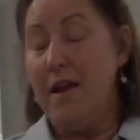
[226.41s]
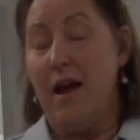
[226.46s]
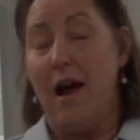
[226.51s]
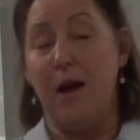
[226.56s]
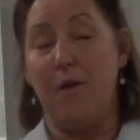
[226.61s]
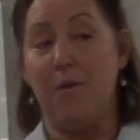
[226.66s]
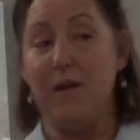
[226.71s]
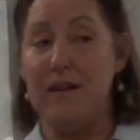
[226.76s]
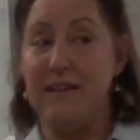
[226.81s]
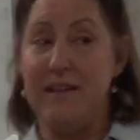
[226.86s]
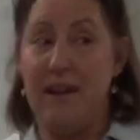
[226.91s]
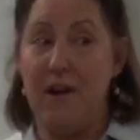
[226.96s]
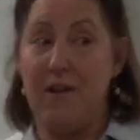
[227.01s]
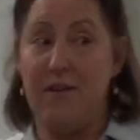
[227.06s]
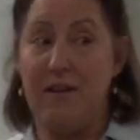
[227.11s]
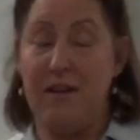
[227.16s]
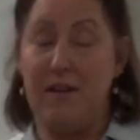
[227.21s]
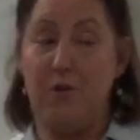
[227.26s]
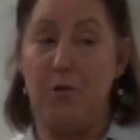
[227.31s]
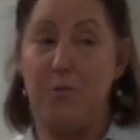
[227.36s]
I went
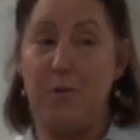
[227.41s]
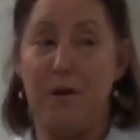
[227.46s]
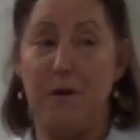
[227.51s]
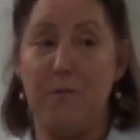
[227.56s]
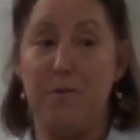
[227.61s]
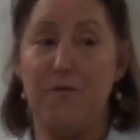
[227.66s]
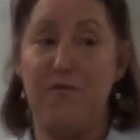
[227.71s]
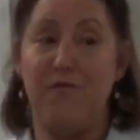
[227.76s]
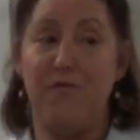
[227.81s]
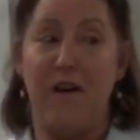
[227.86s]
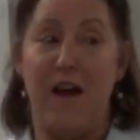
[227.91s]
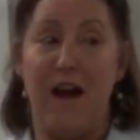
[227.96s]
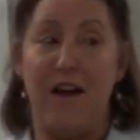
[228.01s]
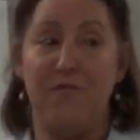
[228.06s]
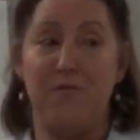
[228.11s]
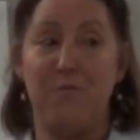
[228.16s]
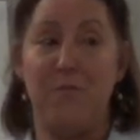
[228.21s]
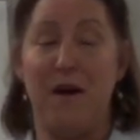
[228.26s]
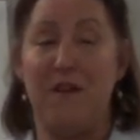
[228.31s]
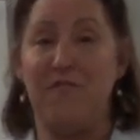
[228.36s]
down, it opened up at
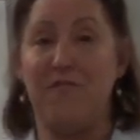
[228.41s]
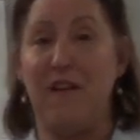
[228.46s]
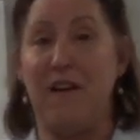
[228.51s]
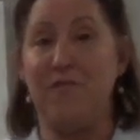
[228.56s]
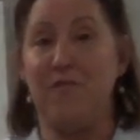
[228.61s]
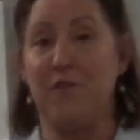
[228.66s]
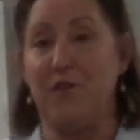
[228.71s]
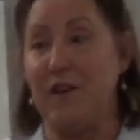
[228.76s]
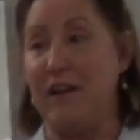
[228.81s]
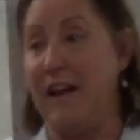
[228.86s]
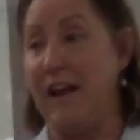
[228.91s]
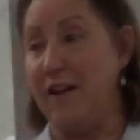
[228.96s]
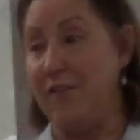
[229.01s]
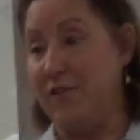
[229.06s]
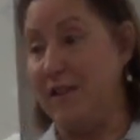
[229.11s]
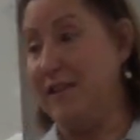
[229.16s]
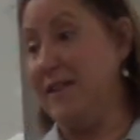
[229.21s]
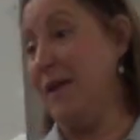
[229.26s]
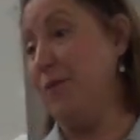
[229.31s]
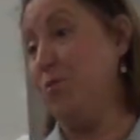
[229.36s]
5, and by 5:30,
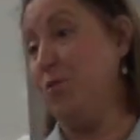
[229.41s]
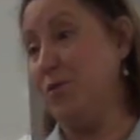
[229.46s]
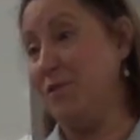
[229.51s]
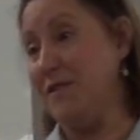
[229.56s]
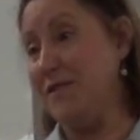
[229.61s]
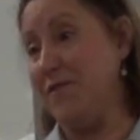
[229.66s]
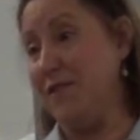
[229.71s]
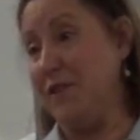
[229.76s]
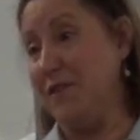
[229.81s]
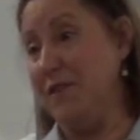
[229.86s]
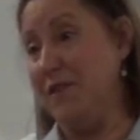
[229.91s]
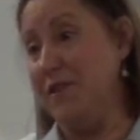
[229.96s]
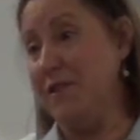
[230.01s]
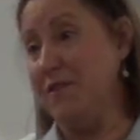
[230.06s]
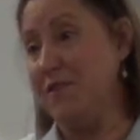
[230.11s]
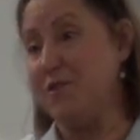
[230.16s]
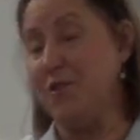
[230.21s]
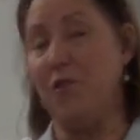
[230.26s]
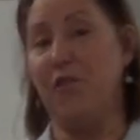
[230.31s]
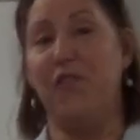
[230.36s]
every table was filled.
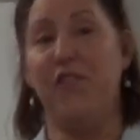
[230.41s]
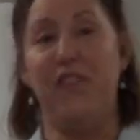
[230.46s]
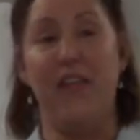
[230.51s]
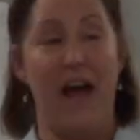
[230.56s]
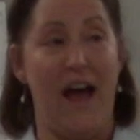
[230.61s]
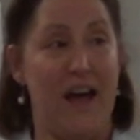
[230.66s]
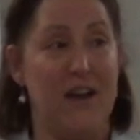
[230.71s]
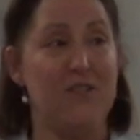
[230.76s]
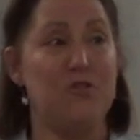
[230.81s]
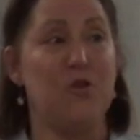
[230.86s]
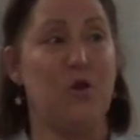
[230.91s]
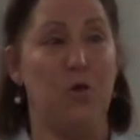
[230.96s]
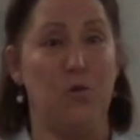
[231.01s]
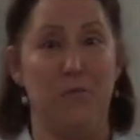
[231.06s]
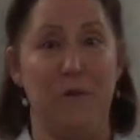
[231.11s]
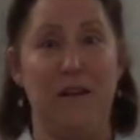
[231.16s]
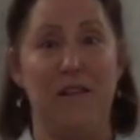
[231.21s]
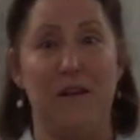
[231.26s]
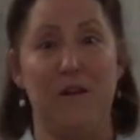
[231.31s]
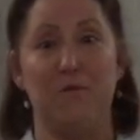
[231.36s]
So that told
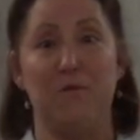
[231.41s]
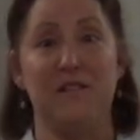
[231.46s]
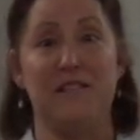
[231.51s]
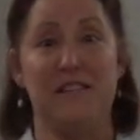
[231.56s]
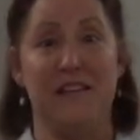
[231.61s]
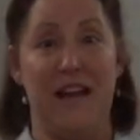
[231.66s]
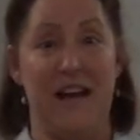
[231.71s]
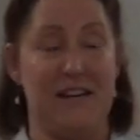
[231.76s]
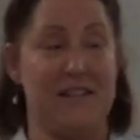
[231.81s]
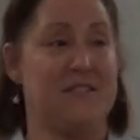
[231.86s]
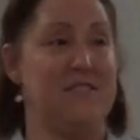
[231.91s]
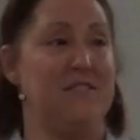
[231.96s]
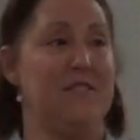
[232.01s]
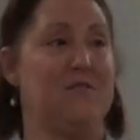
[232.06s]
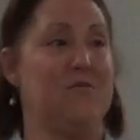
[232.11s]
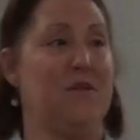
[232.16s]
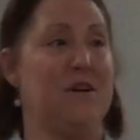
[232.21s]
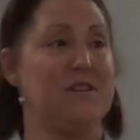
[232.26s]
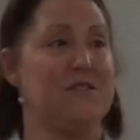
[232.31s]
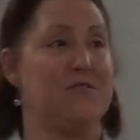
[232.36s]
me that it was an
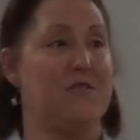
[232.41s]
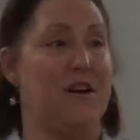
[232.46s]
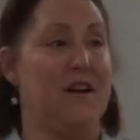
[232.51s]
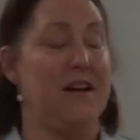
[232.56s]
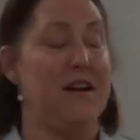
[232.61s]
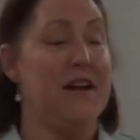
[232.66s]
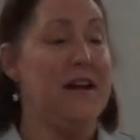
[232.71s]
excellent restaurant.